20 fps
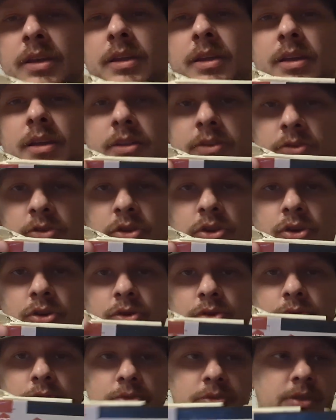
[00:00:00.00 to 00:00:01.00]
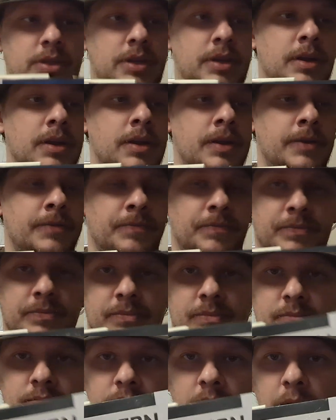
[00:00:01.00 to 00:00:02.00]
It used, and
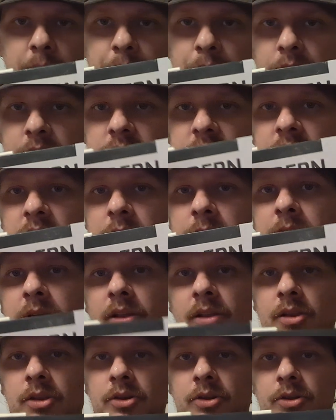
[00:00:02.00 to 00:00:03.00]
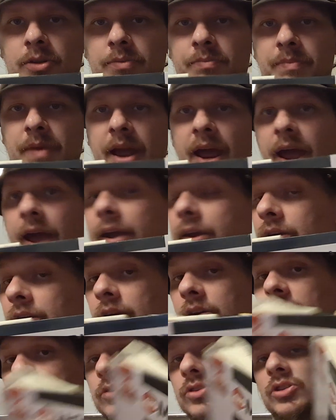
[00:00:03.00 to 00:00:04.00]
my books tend to be a little
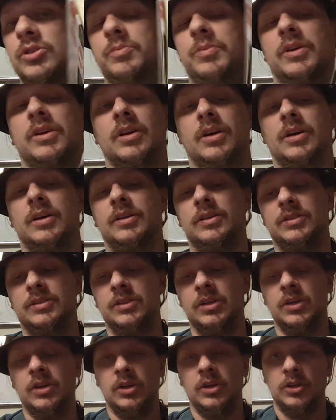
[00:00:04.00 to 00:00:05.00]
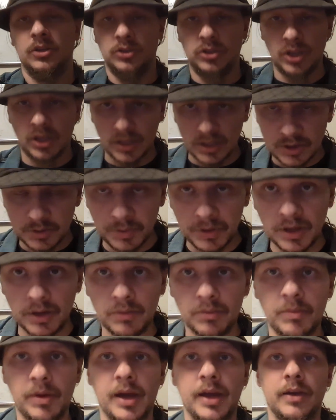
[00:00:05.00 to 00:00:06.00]
haggard just because, generally speaking,
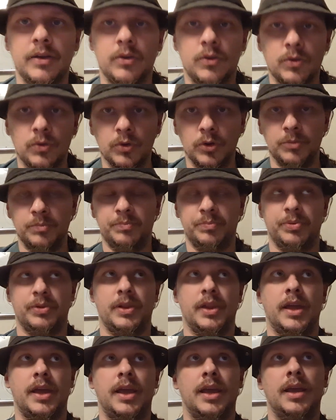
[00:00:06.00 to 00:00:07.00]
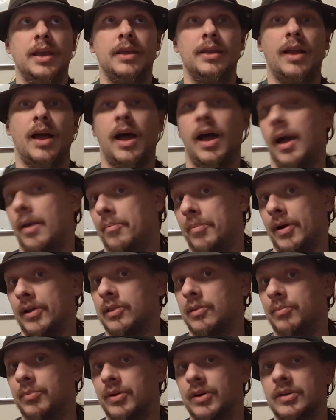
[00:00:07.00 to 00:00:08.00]
when my group played, I
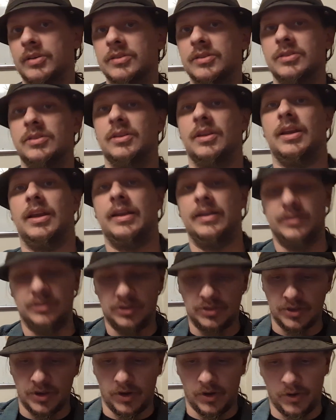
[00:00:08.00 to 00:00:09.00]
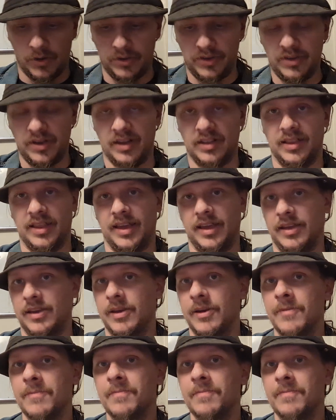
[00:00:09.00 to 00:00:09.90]
bought the books, and so you had like,